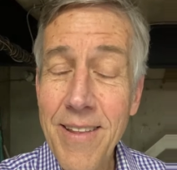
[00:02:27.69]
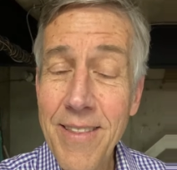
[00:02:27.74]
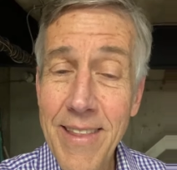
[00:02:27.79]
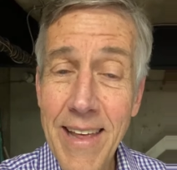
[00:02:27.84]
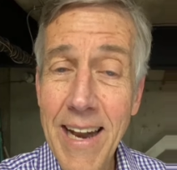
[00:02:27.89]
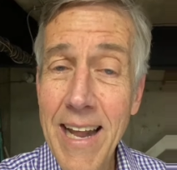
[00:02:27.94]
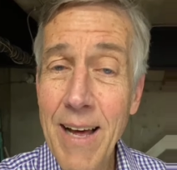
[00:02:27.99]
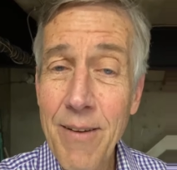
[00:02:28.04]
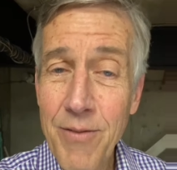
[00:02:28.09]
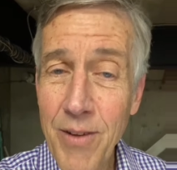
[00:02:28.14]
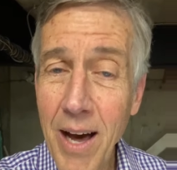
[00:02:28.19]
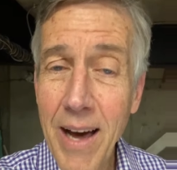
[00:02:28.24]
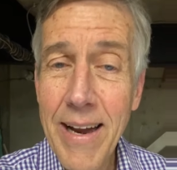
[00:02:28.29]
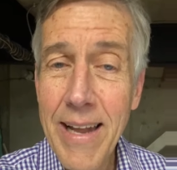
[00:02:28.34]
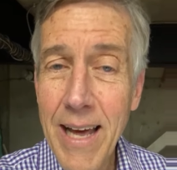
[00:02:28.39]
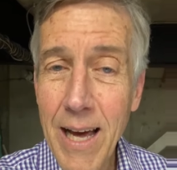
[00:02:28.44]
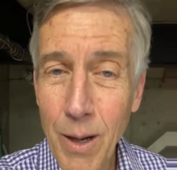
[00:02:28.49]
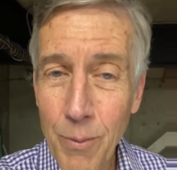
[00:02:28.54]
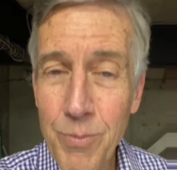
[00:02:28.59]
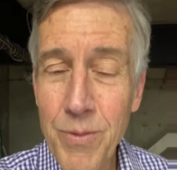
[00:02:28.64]
that have not
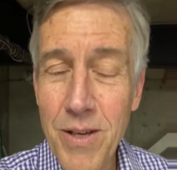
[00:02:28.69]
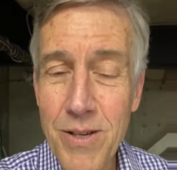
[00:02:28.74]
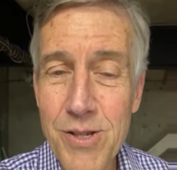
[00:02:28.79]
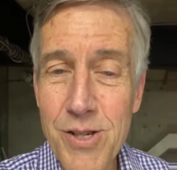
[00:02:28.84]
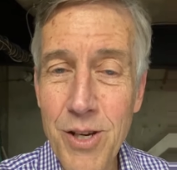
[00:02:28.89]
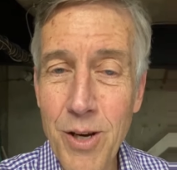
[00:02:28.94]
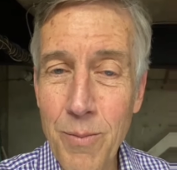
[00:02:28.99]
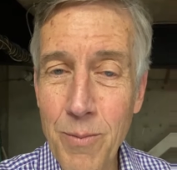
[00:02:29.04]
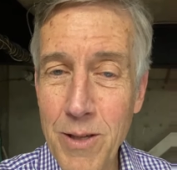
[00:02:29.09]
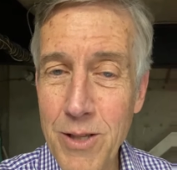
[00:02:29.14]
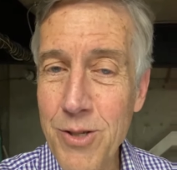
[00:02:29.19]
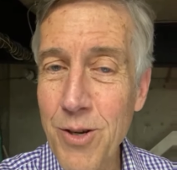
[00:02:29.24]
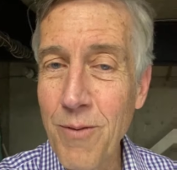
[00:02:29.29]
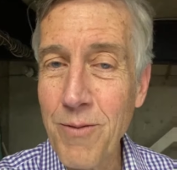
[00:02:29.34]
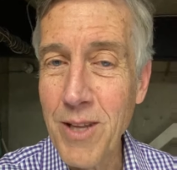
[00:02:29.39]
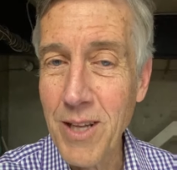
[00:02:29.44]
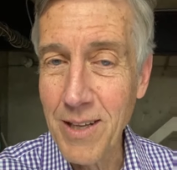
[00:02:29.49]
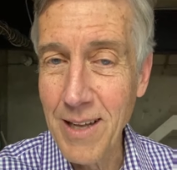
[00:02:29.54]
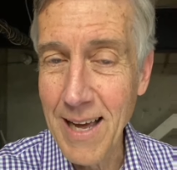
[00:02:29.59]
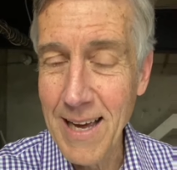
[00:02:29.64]
helped us humans
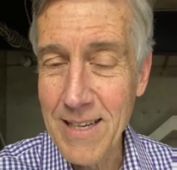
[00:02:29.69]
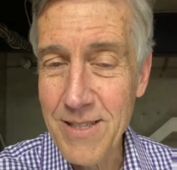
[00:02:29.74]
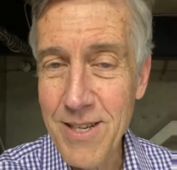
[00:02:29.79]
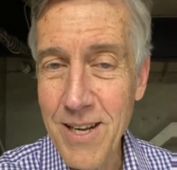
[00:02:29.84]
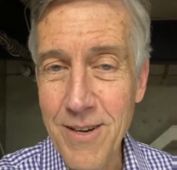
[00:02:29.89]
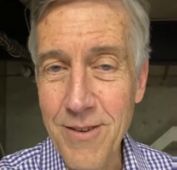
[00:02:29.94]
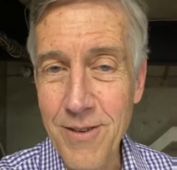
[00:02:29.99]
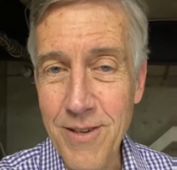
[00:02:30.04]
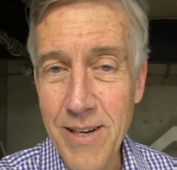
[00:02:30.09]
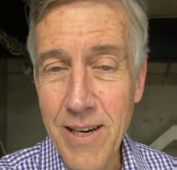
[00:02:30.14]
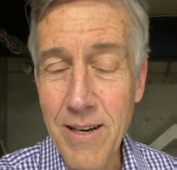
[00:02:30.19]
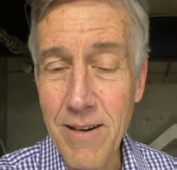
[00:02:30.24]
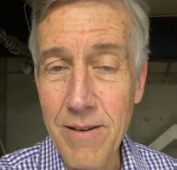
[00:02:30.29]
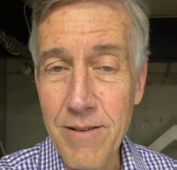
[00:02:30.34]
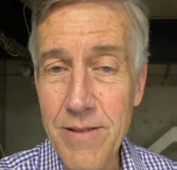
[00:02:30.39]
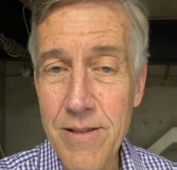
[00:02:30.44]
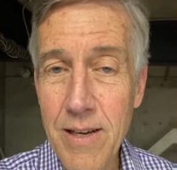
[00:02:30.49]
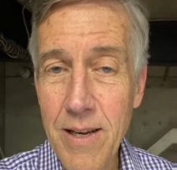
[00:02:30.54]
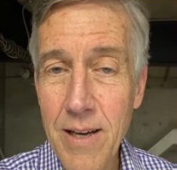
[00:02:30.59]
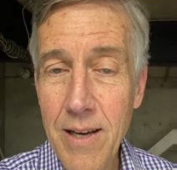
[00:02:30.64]
over the last hundred
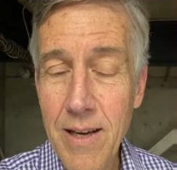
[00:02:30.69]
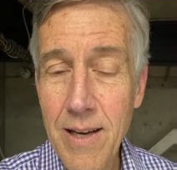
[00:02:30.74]
years.